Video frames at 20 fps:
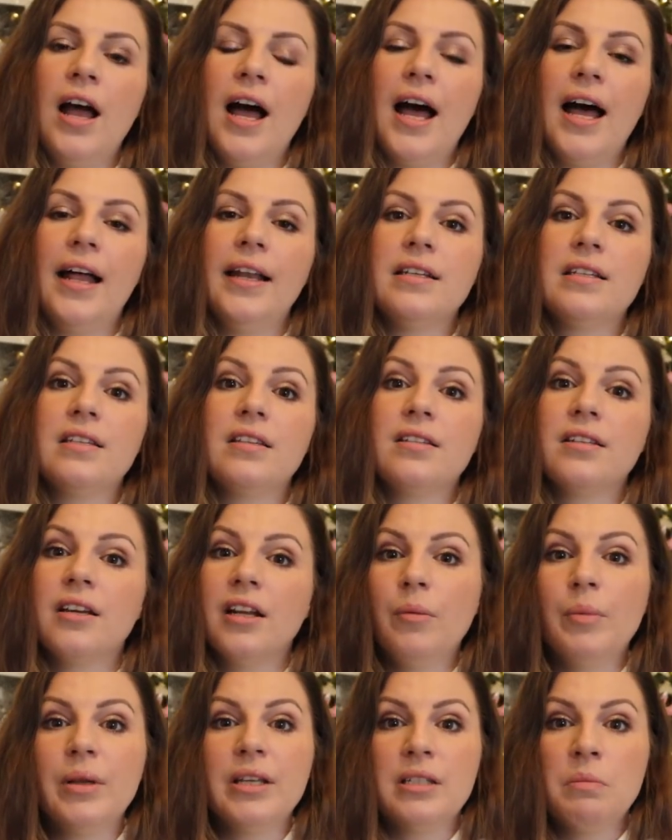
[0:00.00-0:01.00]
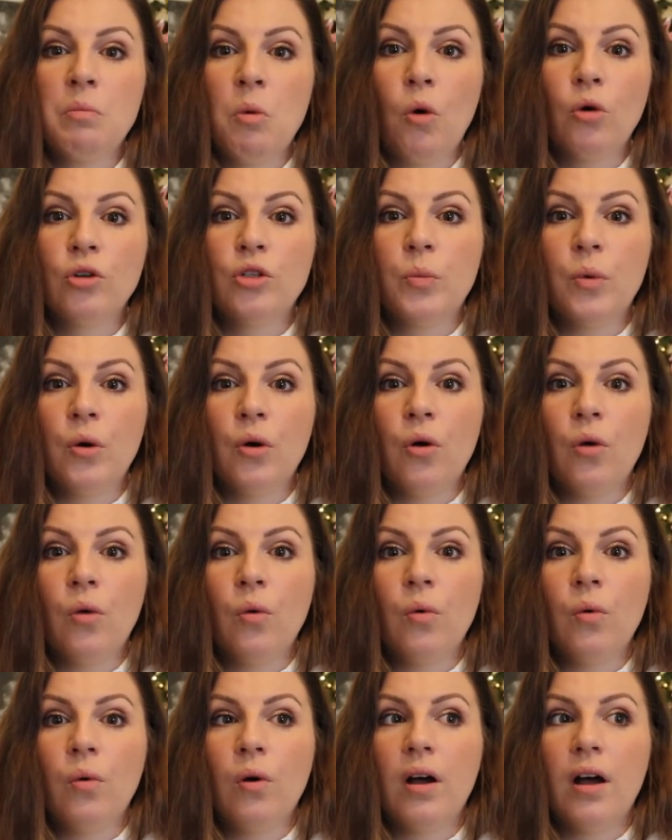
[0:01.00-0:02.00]
And there's going to be some
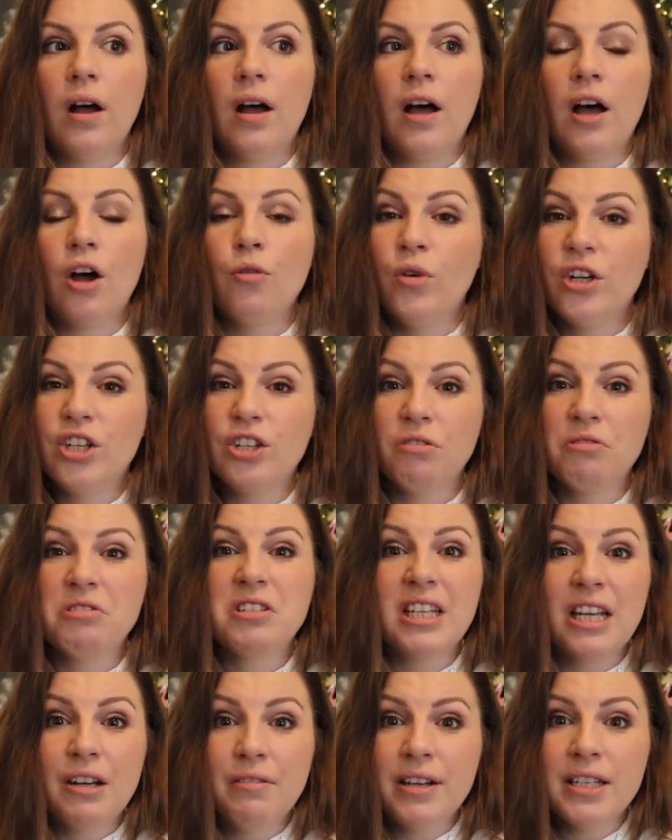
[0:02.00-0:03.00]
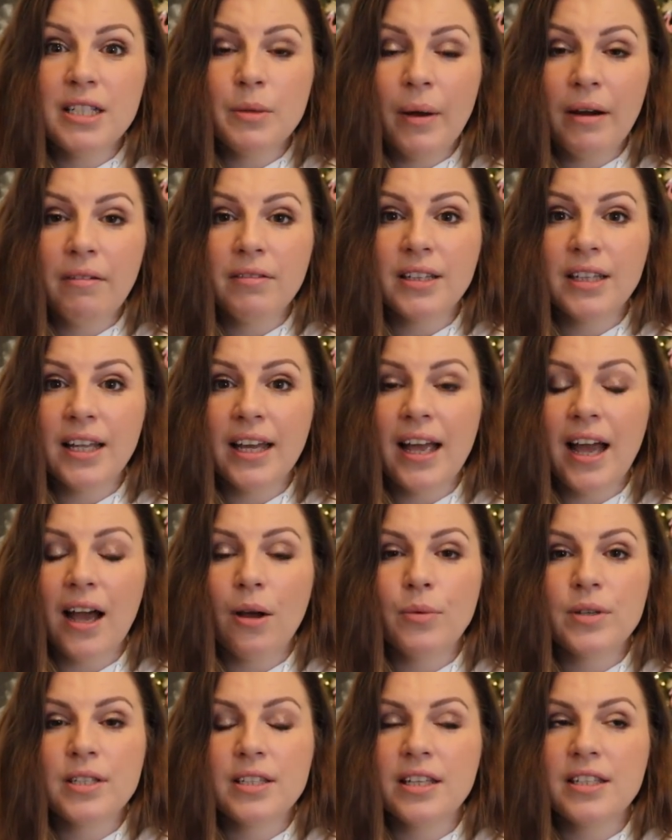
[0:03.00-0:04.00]
Audible original series, apparently. I
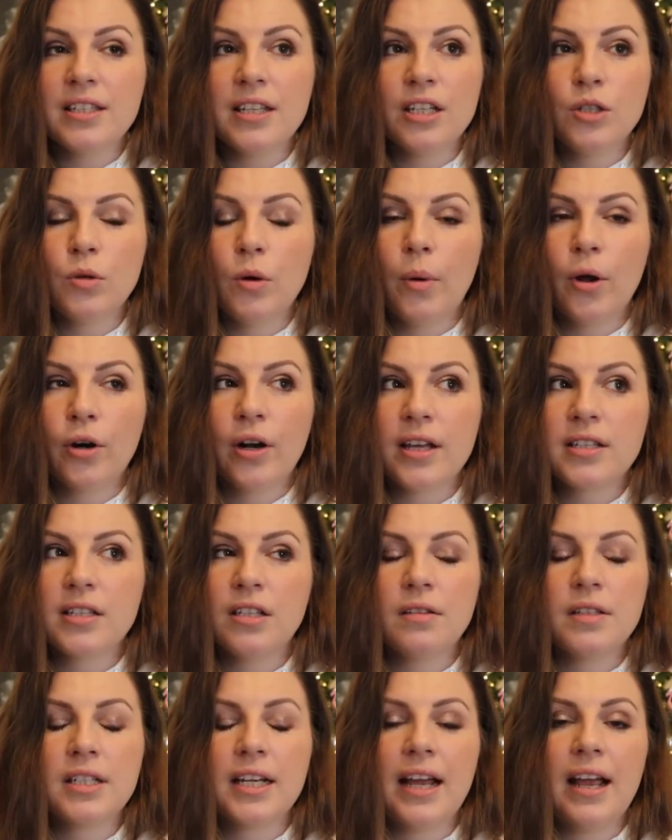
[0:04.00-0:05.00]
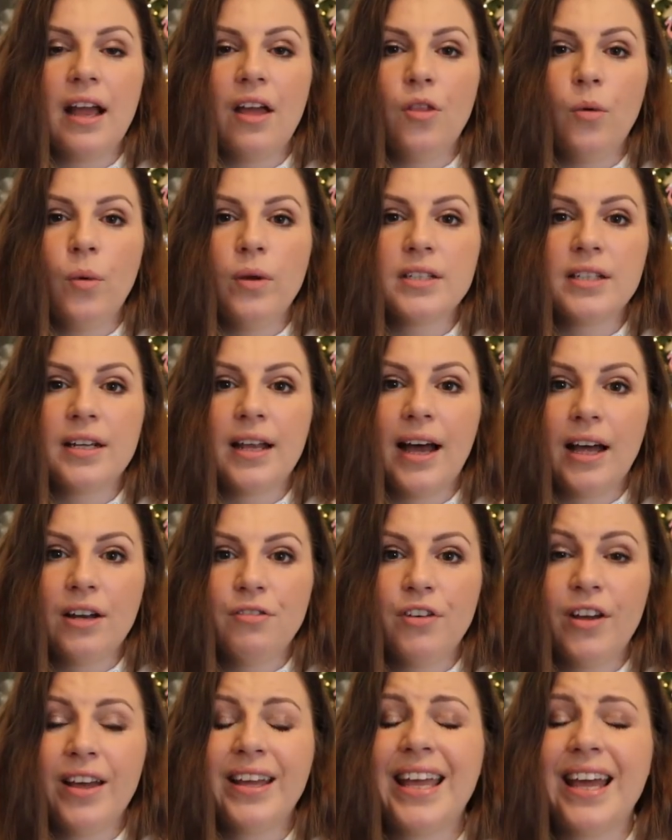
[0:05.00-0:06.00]
was listening to a podcast the other day and there was an
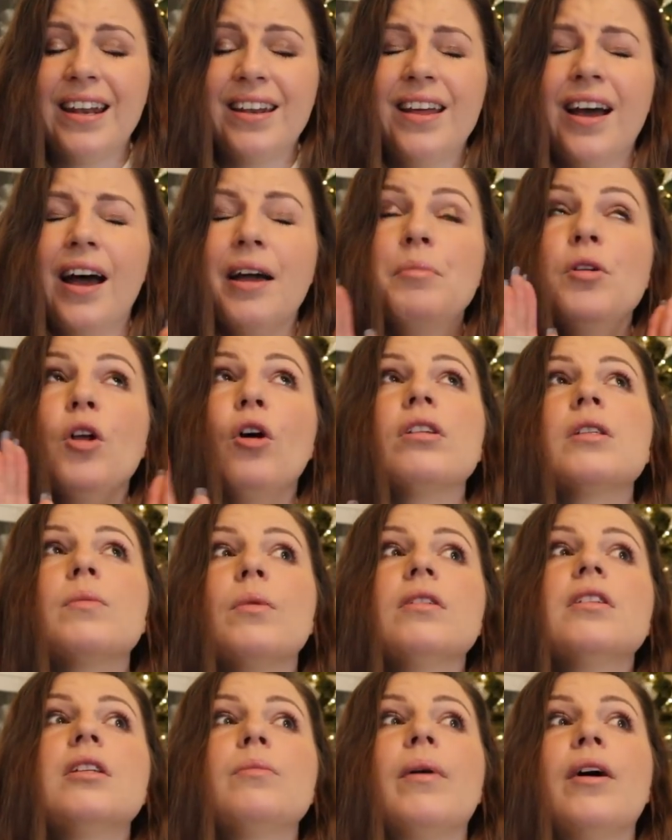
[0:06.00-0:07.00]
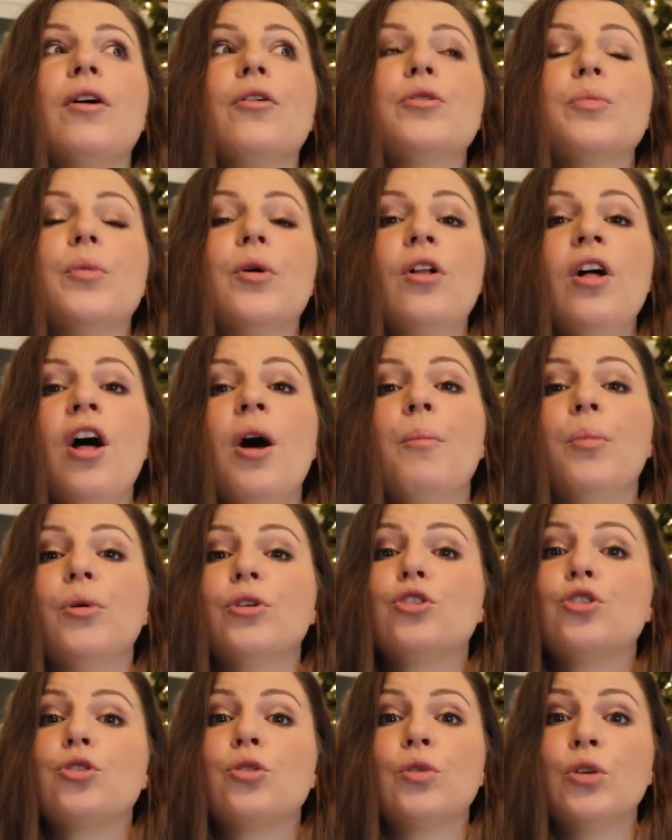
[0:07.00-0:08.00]
advert. Again, not sponsored by Audible,
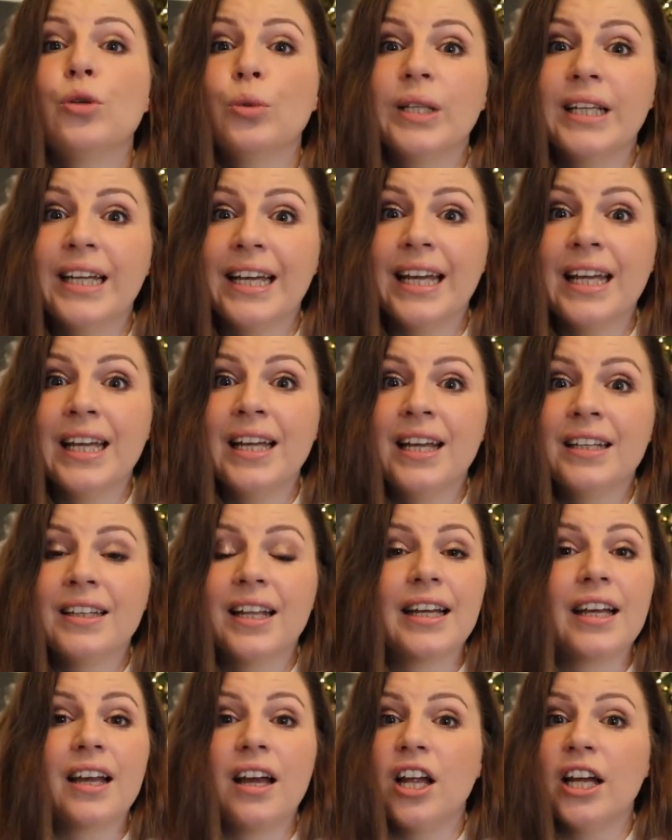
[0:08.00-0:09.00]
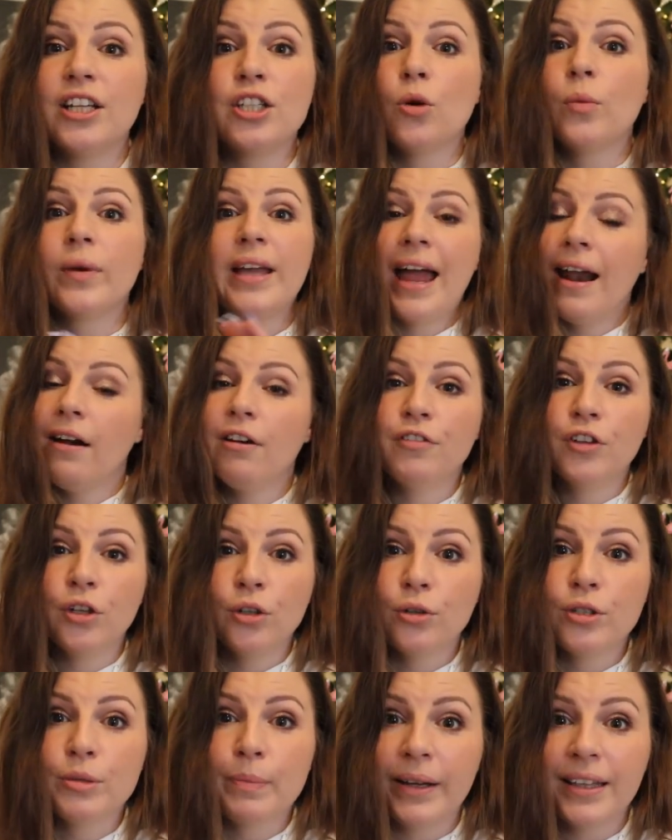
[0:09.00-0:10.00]
but truly, like, I don't care if you
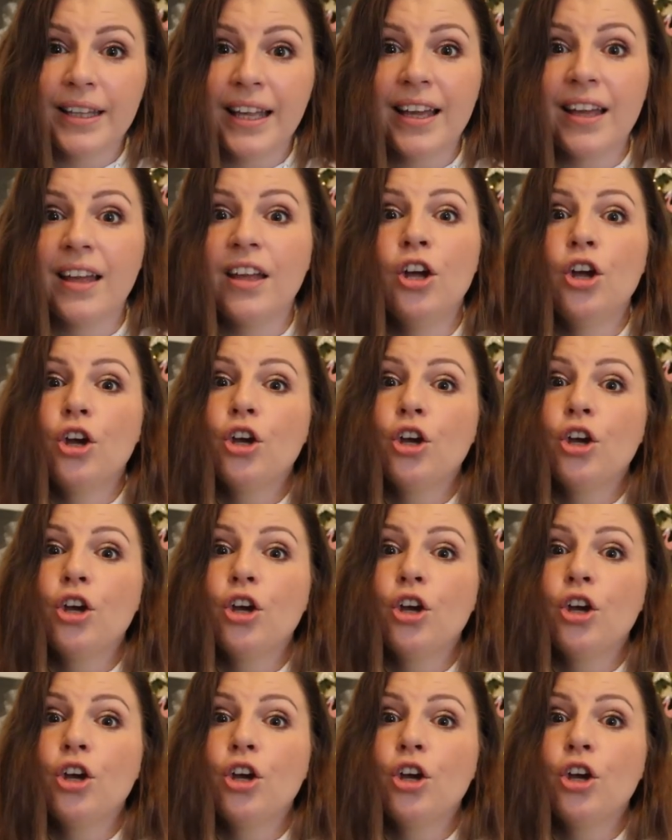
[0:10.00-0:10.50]
use my link.